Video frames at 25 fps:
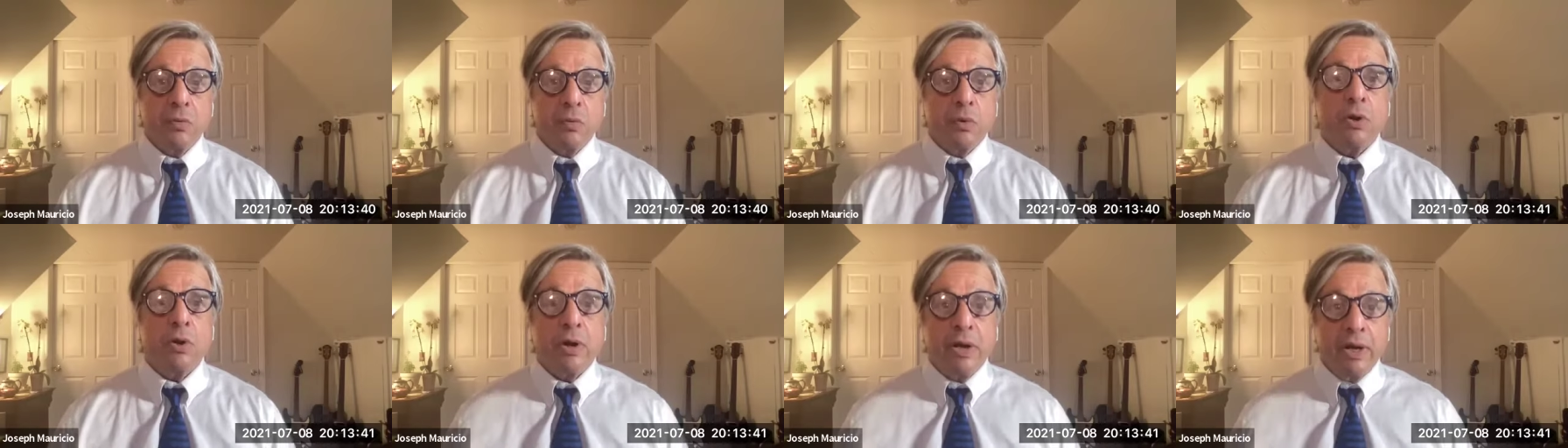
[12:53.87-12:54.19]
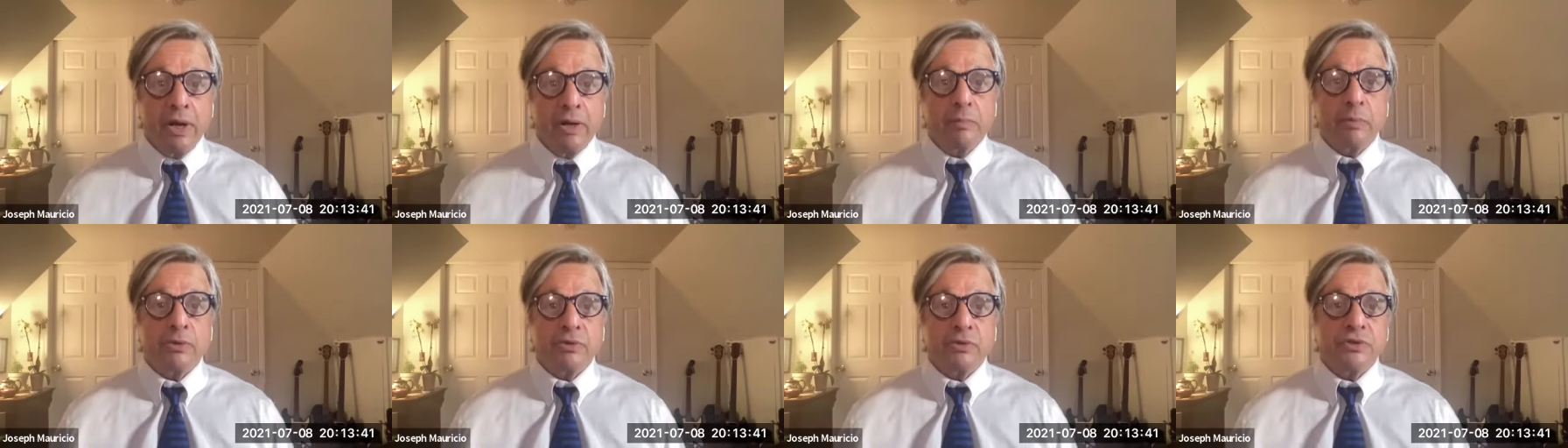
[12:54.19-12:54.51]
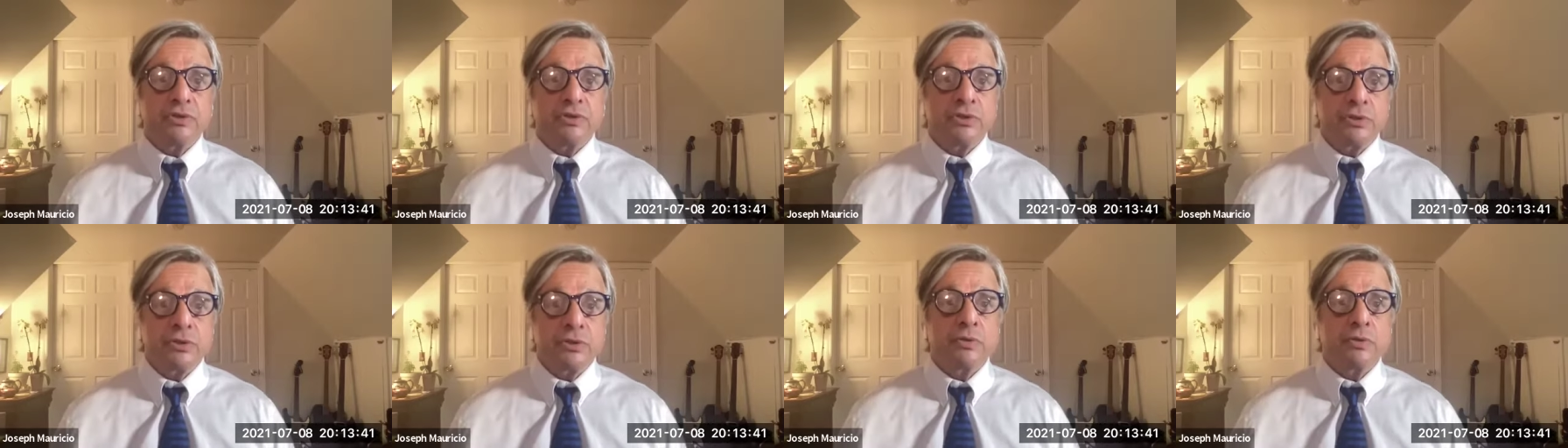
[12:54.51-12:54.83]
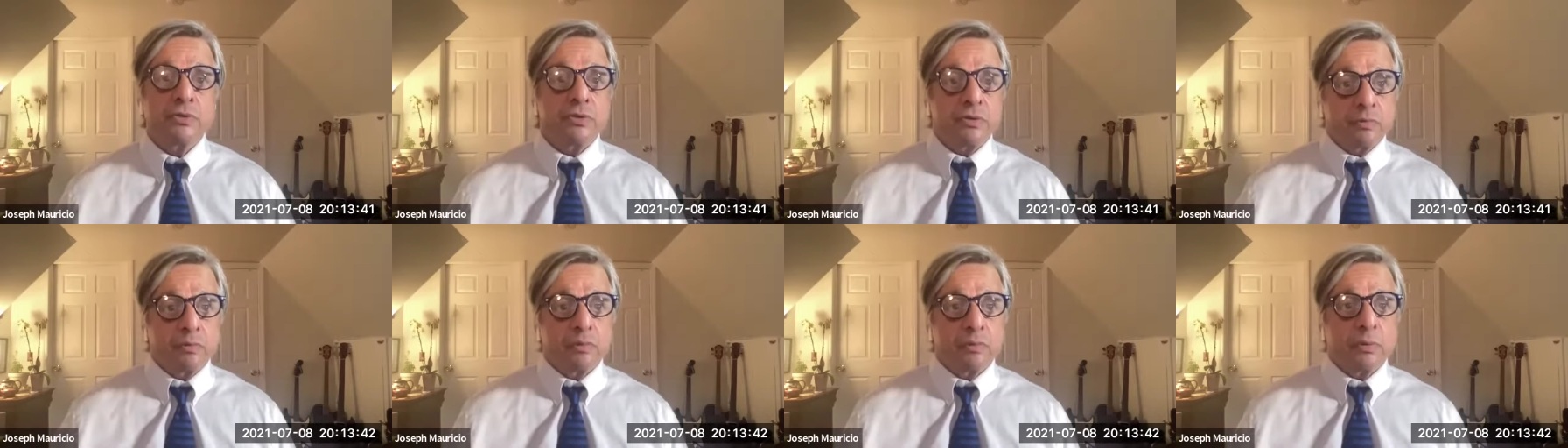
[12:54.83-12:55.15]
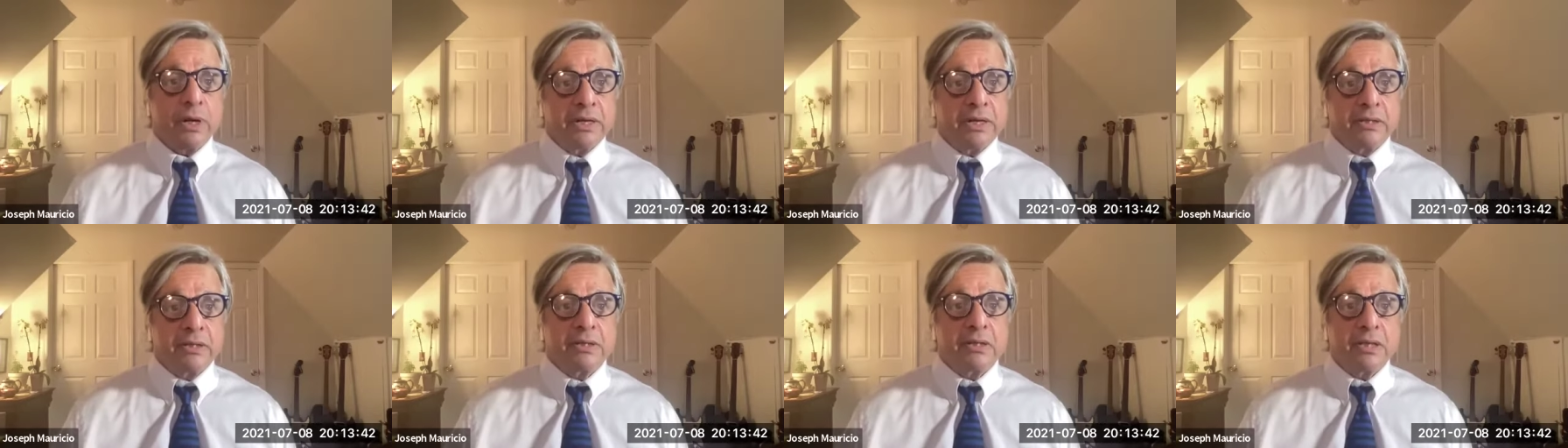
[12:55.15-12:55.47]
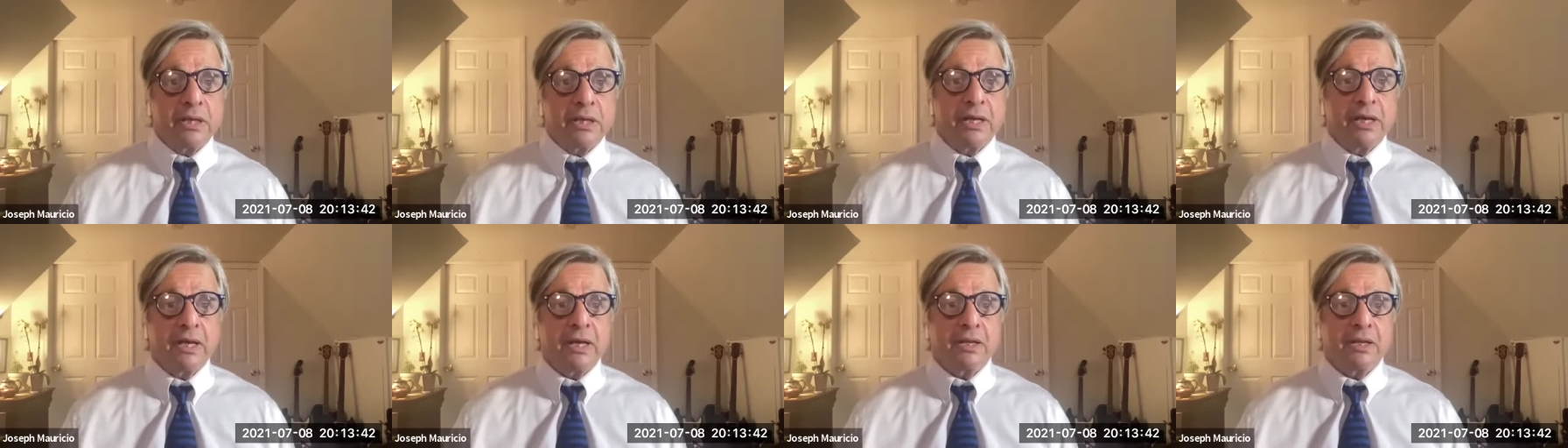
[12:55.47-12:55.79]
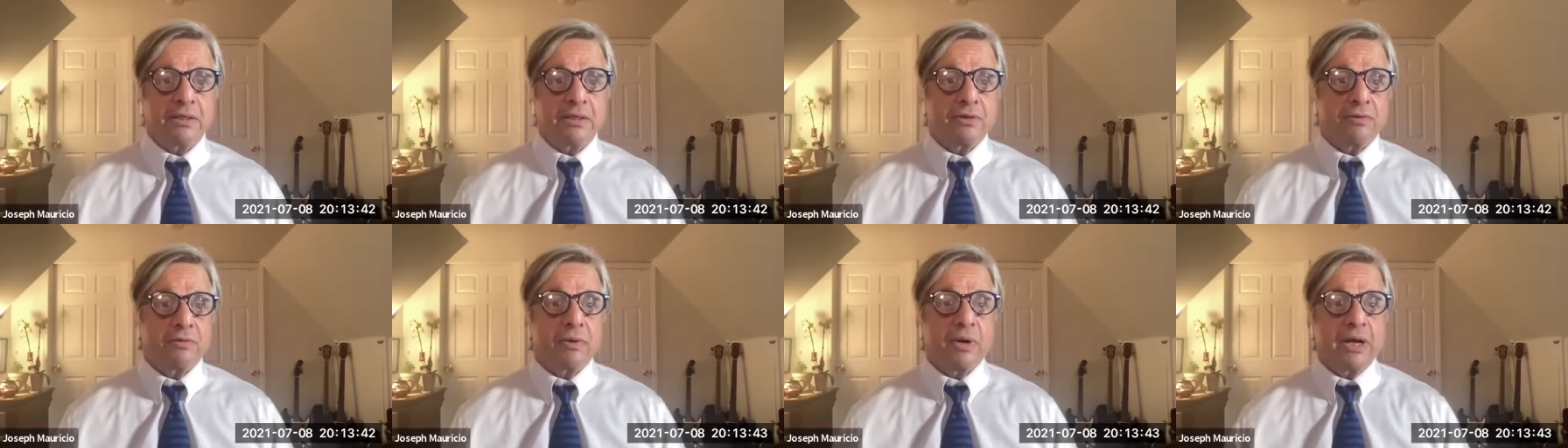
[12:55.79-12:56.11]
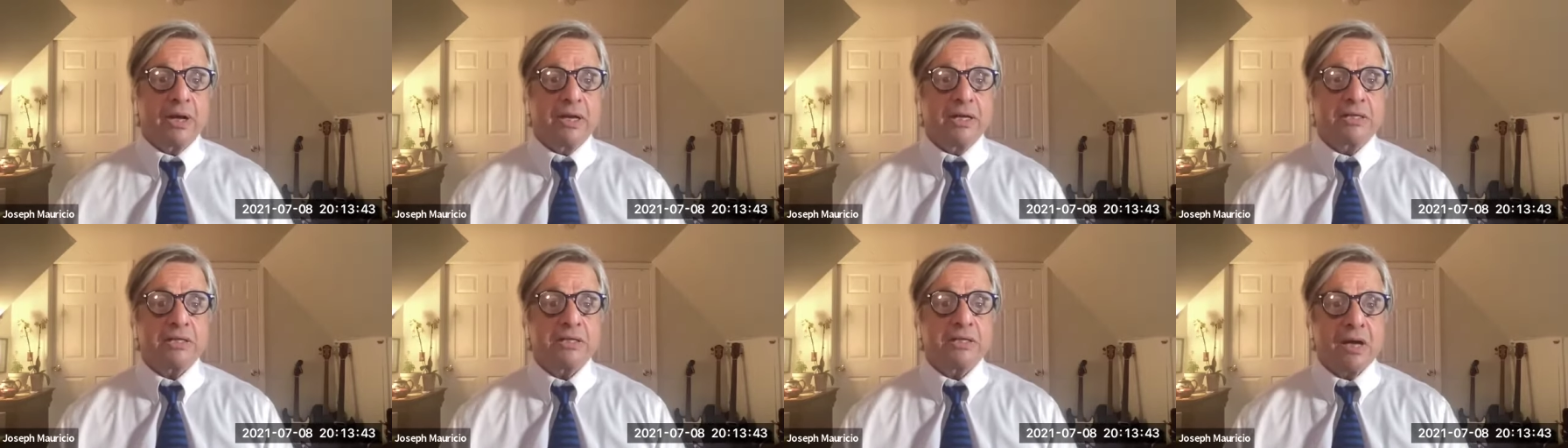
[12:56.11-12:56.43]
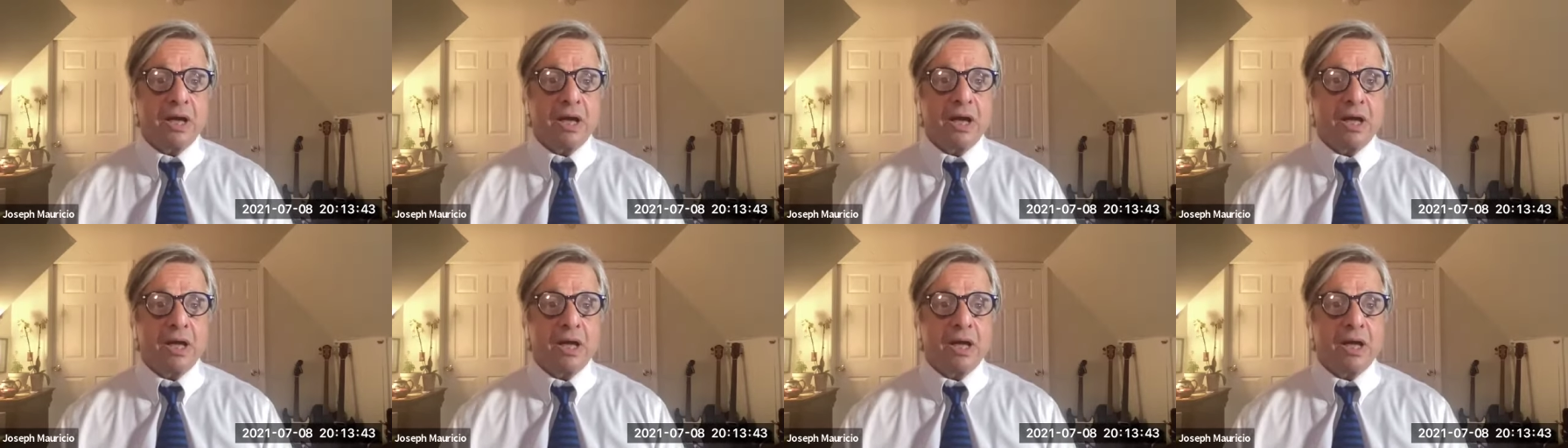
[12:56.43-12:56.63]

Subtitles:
we're able to do the right thing at the right